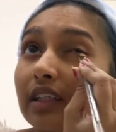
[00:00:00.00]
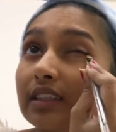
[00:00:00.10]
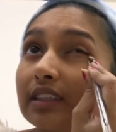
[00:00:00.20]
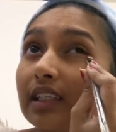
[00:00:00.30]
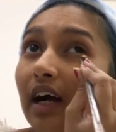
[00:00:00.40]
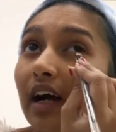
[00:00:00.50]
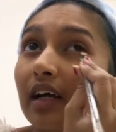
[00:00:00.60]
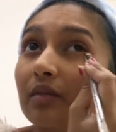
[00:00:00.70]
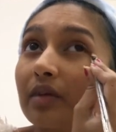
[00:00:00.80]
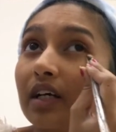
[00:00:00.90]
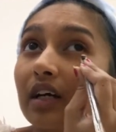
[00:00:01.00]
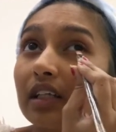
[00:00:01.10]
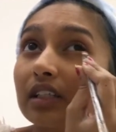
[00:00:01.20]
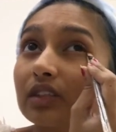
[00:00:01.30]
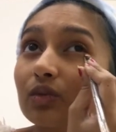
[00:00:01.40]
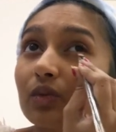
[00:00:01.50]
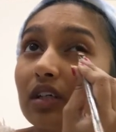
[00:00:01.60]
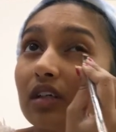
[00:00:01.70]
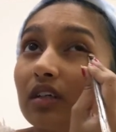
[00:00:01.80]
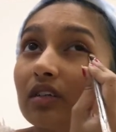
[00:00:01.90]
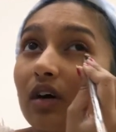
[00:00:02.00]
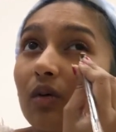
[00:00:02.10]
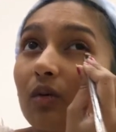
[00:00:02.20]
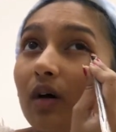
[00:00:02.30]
inside because we don't